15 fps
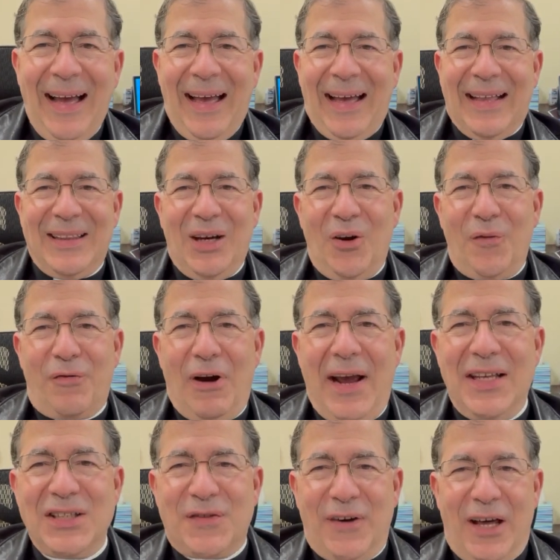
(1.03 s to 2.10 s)
Hello,
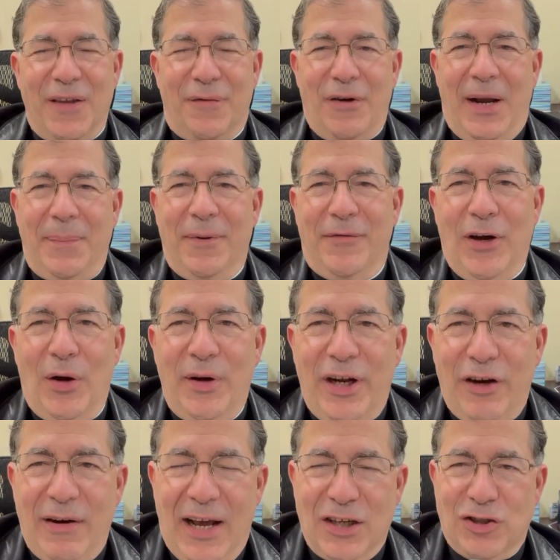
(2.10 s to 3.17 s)
friends. Father Frank Pavone
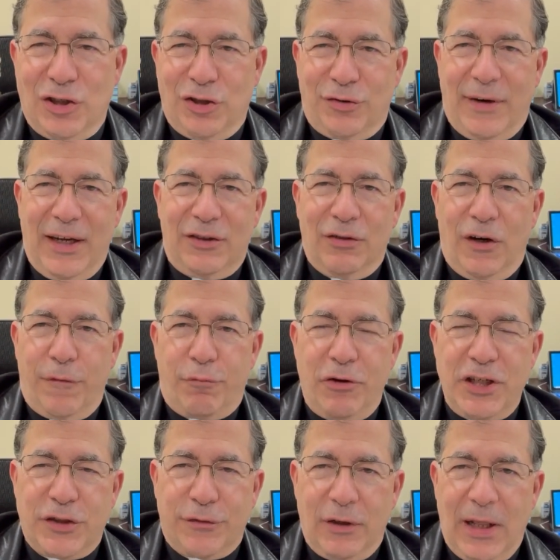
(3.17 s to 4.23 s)
here, National Director of
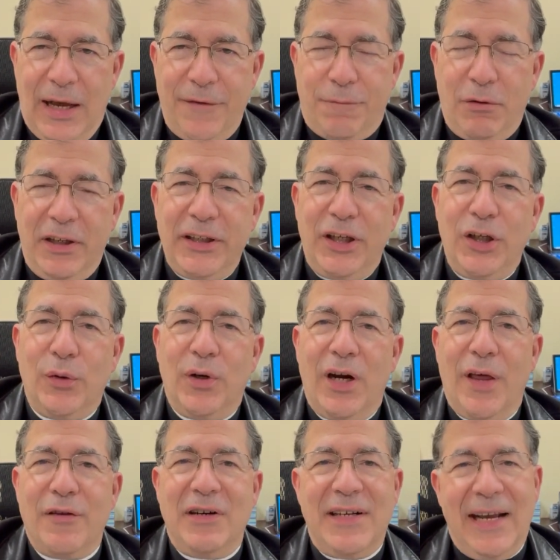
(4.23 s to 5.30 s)
Priests for Life, bringing you
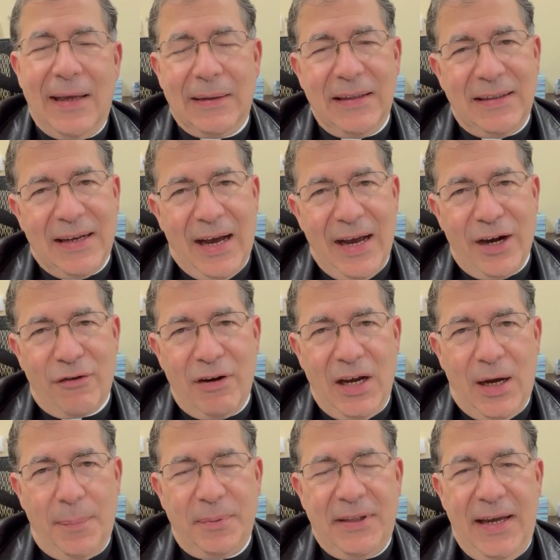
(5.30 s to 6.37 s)
another Daily Diary
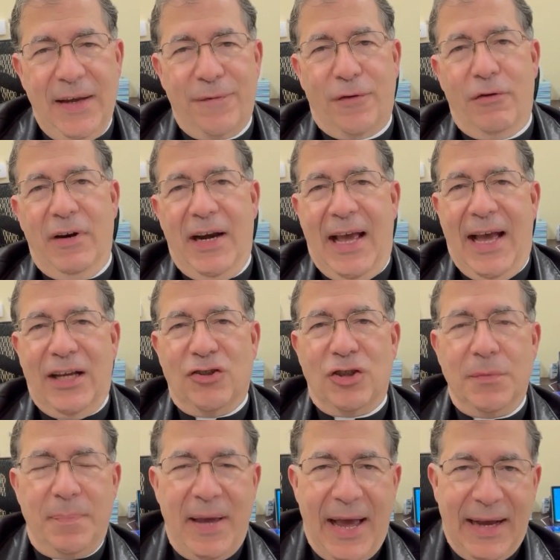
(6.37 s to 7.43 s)
update for an
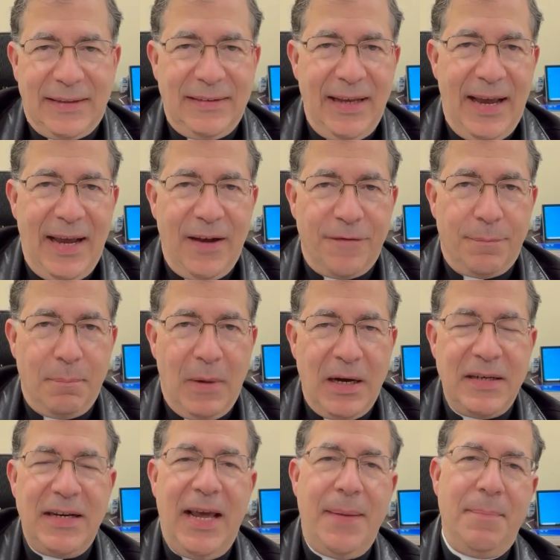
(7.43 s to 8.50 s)
action-packed day of
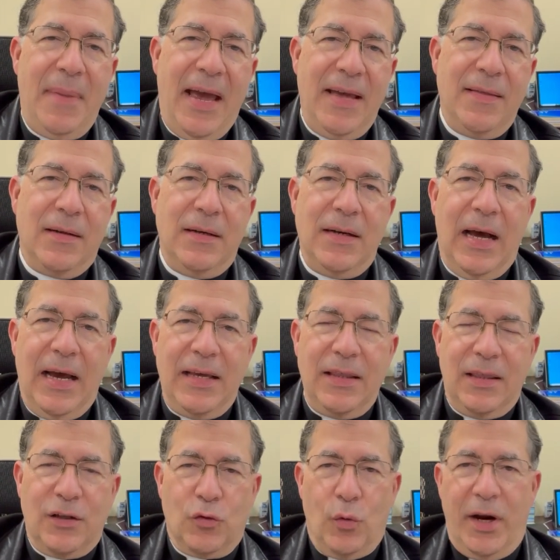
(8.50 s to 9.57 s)
Monday, May the
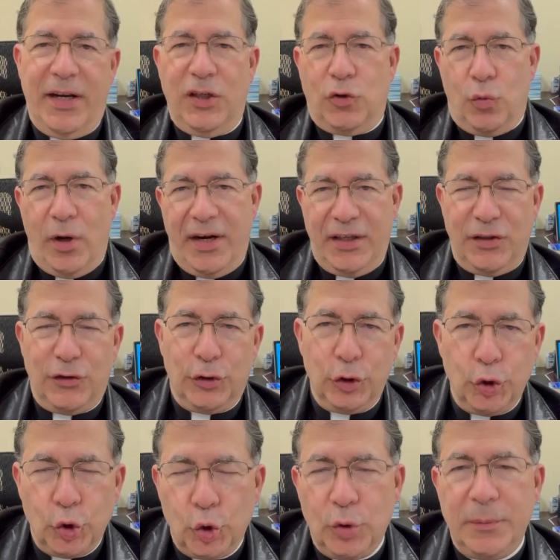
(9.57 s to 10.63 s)
9th,
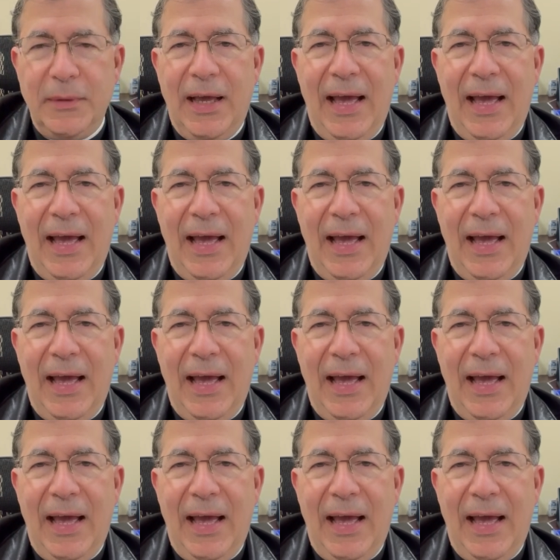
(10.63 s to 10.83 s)
2022.